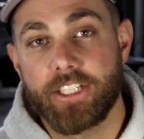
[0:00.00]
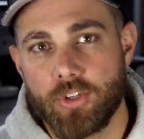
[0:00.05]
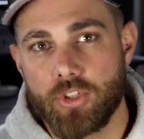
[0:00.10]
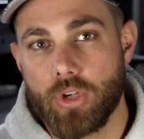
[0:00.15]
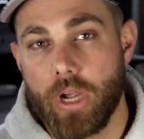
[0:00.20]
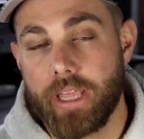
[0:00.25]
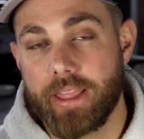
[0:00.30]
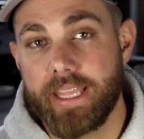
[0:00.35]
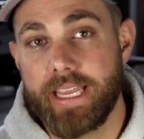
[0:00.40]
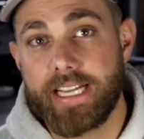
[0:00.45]

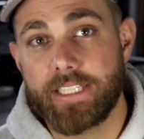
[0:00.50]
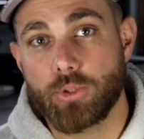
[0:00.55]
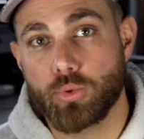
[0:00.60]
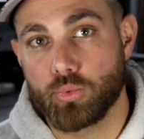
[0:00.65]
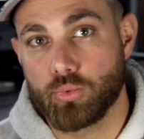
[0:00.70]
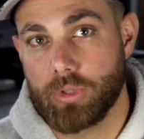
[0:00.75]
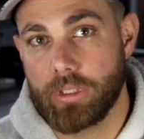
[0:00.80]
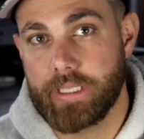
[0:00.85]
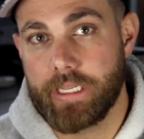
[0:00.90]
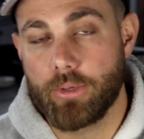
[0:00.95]
So I think it's
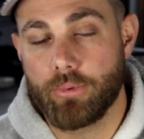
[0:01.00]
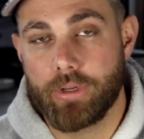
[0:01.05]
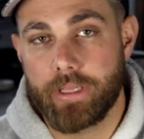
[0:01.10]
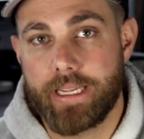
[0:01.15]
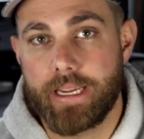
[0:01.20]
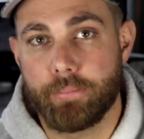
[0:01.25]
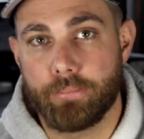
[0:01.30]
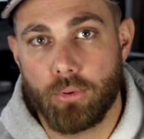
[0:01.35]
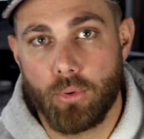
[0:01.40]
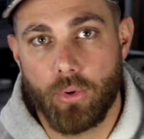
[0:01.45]
really,
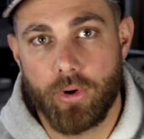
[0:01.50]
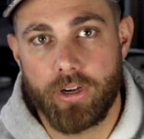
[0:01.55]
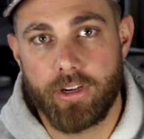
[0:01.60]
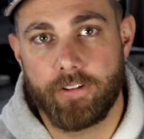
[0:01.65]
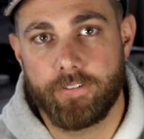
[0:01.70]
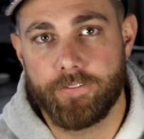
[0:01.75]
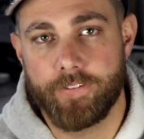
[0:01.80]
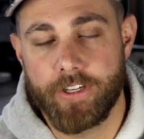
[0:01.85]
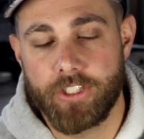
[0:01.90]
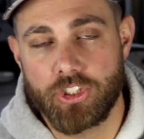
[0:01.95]
really important
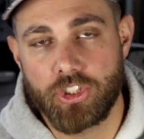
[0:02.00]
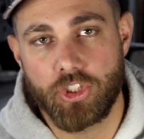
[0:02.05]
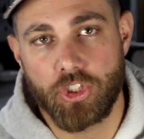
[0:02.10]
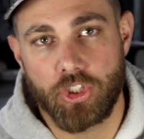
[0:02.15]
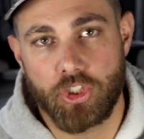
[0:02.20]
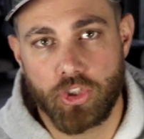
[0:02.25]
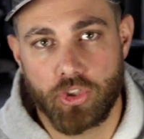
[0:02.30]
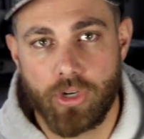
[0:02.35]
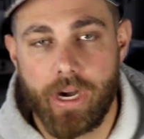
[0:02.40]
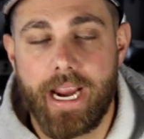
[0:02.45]
to fish
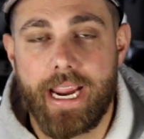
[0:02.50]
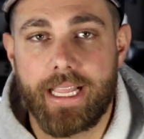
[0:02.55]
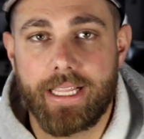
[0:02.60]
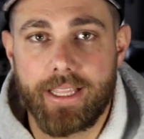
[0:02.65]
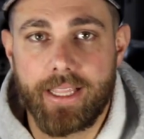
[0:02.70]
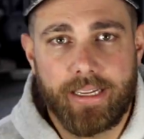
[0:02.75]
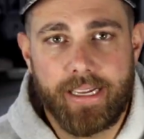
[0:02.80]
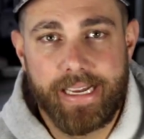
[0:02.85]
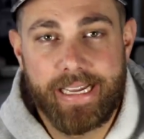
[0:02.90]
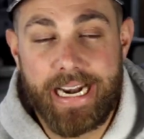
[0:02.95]
your
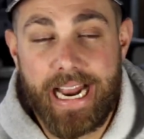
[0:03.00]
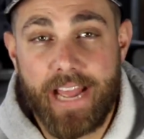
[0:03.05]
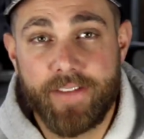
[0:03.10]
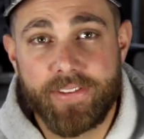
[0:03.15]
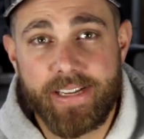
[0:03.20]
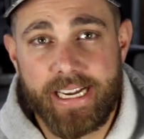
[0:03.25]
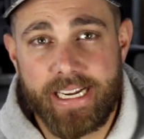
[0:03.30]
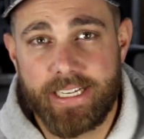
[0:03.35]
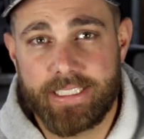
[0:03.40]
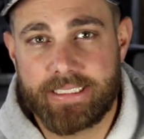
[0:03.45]
strength. And
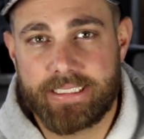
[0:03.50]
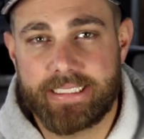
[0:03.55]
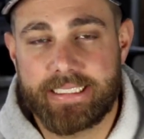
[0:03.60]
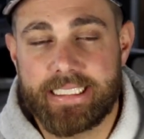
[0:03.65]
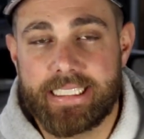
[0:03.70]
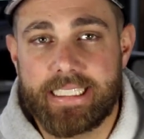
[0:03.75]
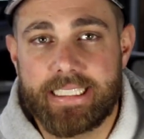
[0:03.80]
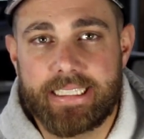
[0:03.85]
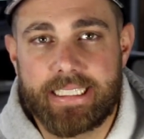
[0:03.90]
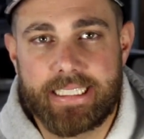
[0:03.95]
I've kind of
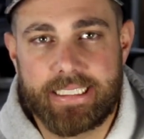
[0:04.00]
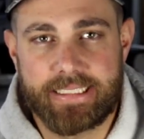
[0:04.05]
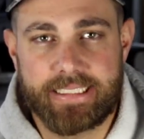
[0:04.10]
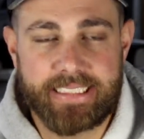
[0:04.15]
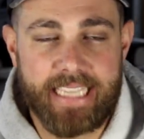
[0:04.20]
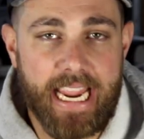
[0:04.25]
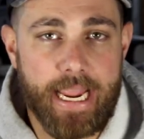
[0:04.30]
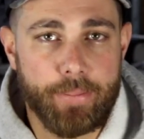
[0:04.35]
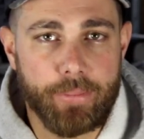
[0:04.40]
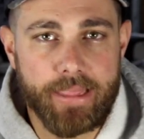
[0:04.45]
seen the
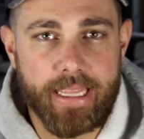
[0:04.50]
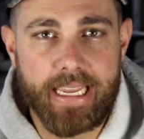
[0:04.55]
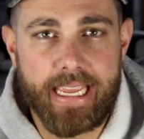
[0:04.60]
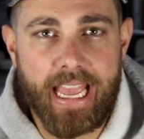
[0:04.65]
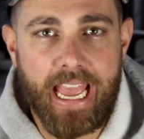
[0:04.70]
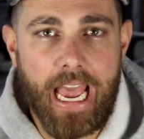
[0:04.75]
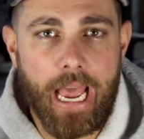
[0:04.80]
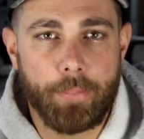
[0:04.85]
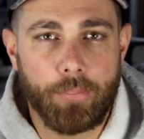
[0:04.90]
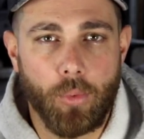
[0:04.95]
same
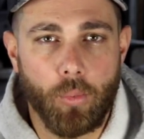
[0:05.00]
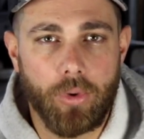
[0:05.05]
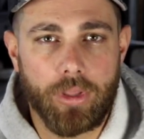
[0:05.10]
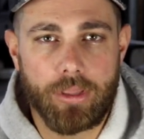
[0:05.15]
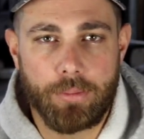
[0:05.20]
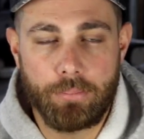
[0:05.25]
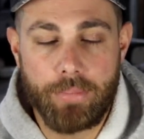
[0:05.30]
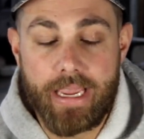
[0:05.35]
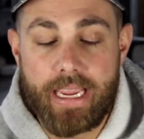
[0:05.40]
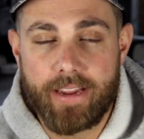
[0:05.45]
thing happen
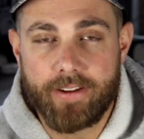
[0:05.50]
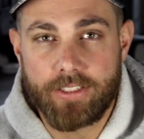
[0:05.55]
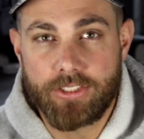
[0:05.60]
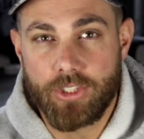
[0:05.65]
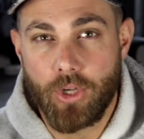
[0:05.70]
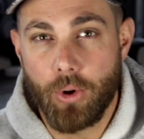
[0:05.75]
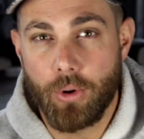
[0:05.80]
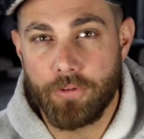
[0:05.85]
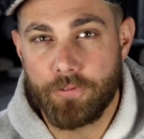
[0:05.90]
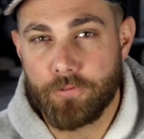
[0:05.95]
with me.
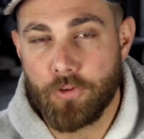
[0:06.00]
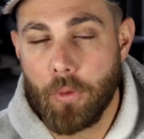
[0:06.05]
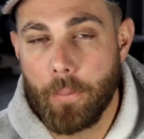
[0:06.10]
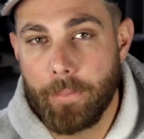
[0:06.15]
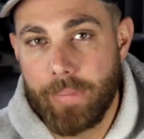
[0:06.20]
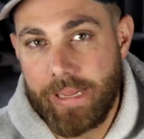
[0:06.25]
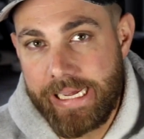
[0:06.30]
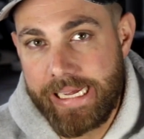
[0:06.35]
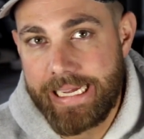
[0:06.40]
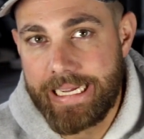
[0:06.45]
So
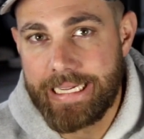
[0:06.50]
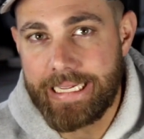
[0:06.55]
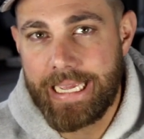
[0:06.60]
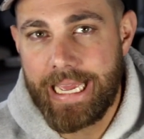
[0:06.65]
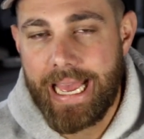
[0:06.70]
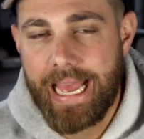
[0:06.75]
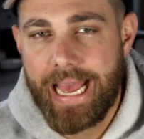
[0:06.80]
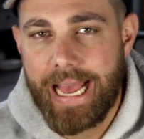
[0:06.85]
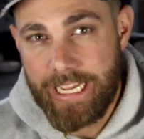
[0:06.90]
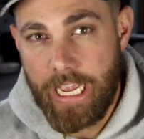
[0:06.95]
for me,
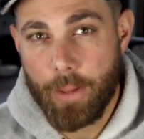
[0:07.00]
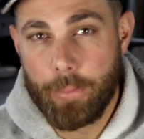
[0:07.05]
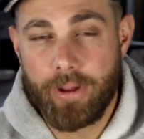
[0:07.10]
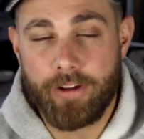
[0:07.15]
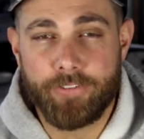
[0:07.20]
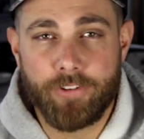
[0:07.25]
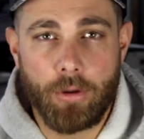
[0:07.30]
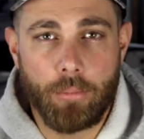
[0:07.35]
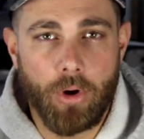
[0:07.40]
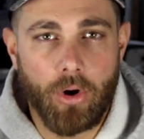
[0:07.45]

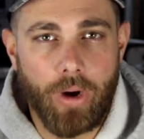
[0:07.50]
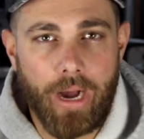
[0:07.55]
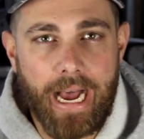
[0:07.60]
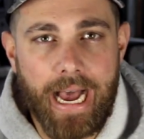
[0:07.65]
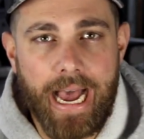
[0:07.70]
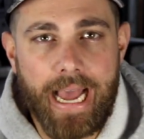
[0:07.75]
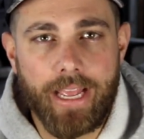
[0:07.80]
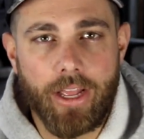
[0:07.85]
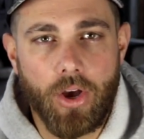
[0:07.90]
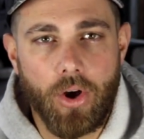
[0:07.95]
coming from
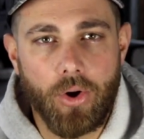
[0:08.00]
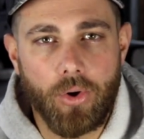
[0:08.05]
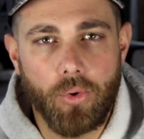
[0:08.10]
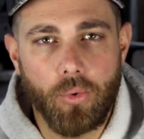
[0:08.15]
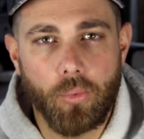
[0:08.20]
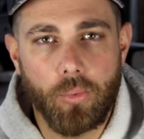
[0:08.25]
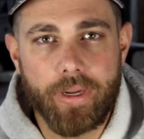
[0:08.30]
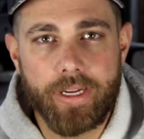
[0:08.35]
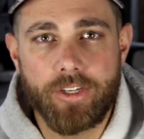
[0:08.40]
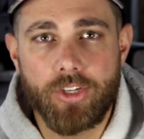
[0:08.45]

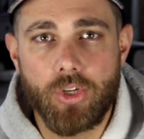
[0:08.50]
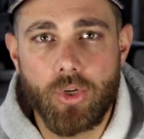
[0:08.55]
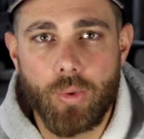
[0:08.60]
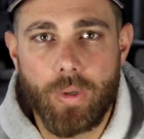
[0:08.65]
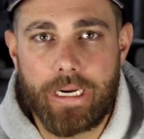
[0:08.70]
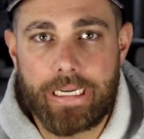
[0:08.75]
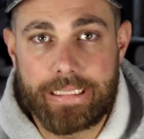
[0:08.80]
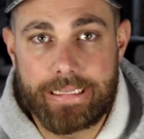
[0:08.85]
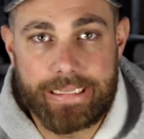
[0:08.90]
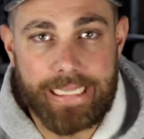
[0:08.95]
Ohio, we
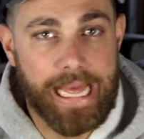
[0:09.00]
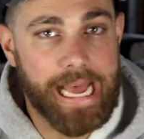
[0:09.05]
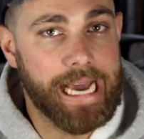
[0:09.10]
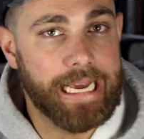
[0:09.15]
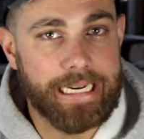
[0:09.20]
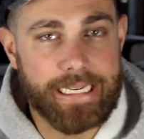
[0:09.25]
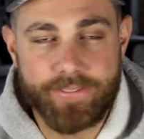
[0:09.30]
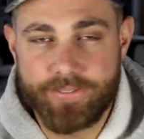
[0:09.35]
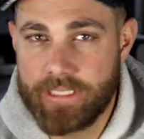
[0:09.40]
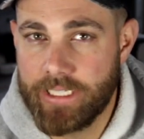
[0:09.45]
do a
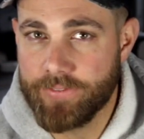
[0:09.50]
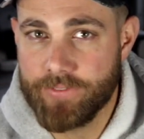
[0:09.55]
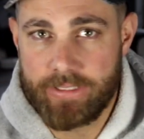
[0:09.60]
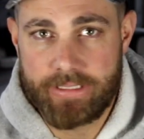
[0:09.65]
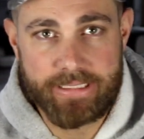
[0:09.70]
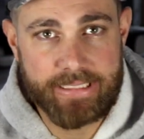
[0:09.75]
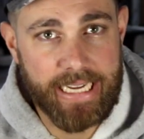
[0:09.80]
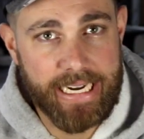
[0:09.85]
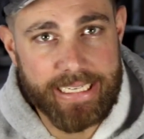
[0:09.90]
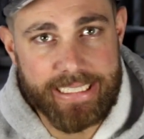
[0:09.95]
lot of
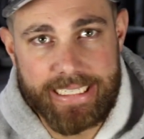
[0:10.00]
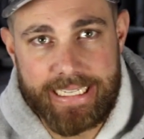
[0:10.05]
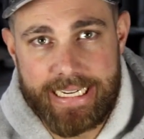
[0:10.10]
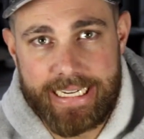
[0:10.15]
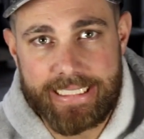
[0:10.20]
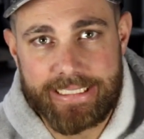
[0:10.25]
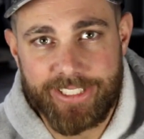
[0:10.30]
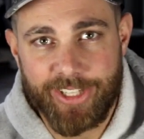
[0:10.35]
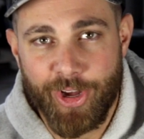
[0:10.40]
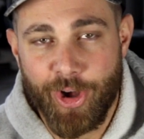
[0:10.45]
different
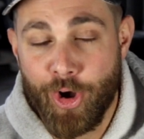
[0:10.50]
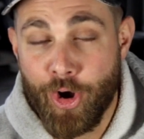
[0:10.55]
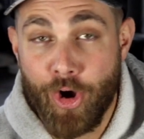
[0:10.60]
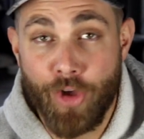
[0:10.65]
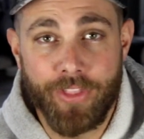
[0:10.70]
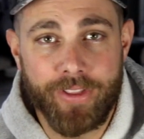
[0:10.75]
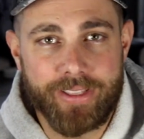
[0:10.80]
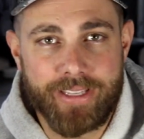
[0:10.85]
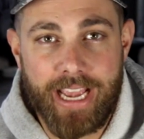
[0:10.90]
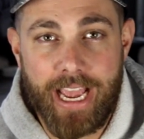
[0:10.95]
techniques
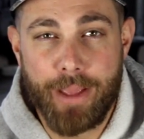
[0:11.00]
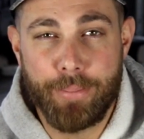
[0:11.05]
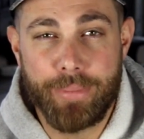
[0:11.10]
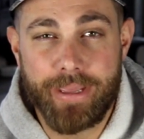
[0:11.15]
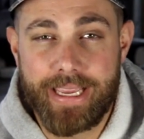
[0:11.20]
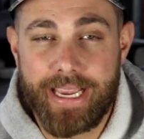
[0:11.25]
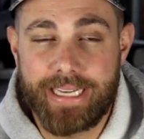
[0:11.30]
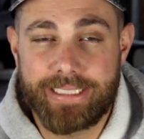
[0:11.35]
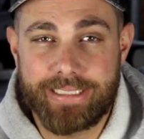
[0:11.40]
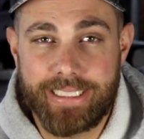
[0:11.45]
all the time
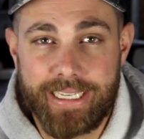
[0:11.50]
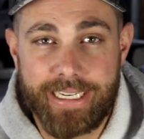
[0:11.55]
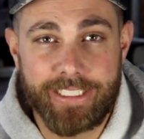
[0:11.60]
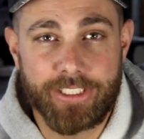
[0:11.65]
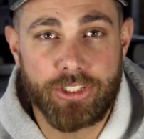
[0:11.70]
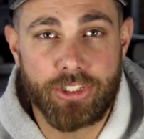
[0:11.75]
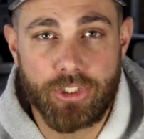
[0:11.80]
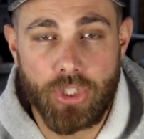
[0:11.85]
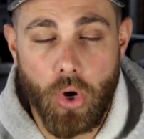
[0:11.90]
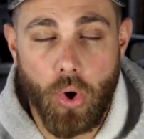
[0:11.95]
because it
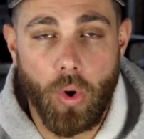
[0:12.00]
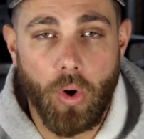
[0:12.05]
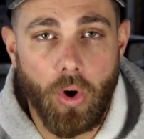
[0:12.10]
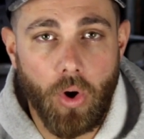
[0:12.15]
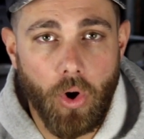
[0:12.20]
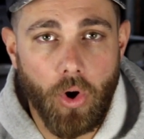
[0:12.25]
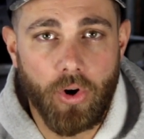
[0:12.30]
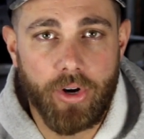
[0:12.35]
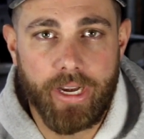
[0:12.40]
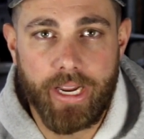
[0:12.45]
is so
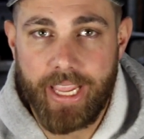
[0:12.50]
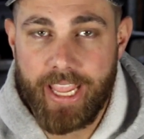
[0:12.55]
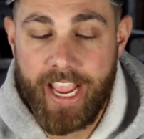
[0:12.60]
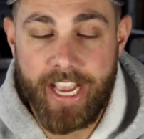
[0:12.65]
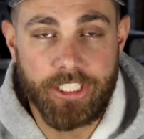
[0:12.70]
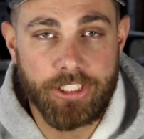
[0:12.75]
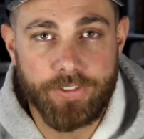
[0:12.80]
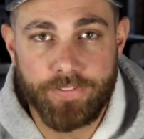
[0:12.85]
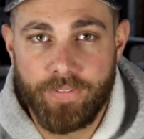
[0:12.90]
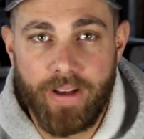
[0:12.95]
hard to
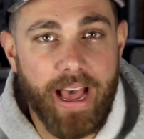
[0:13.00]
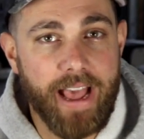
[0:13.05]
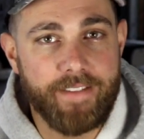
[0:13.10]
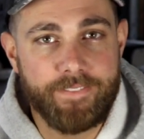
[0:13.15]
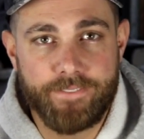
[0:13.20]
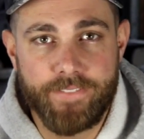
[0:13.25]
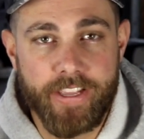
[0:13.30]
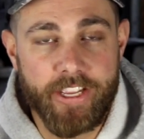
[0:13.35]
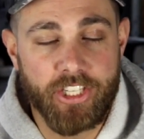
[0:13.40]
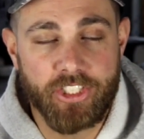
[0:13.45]
catch
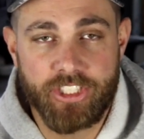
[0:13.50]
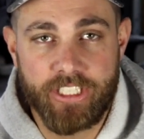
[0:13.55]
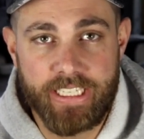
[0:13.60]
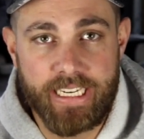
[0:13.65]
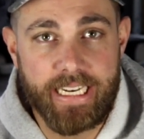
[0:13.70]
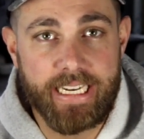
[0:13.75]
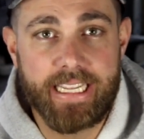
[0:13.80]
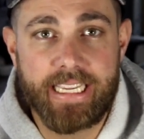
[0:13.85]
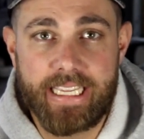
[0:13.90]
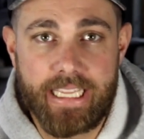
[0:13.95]
5 fish
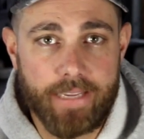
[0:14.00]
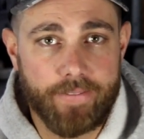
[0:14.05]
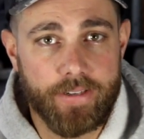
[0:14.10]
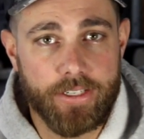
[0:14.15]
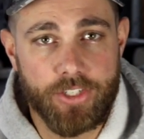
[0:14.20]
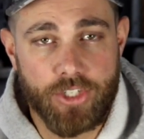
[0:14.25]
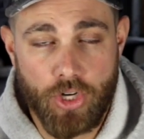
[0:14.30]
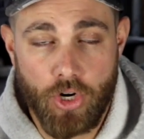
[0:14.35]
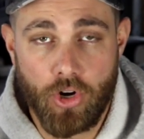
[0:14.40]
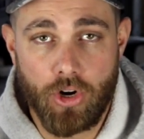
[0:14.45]
in any
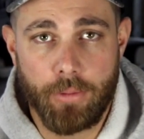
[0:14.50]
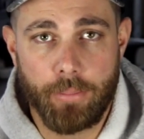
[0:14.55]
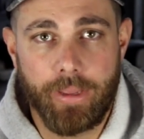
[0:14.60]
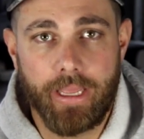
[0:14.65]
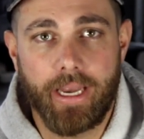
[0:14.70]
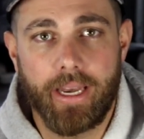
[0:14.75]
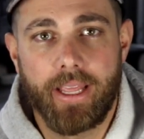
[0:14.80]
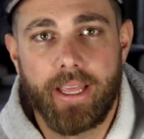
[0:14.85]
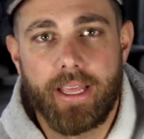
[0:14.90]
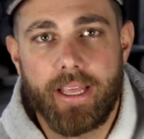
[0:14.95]
given
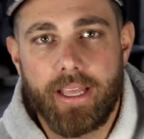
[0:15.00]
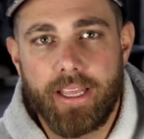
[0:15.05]
tournament.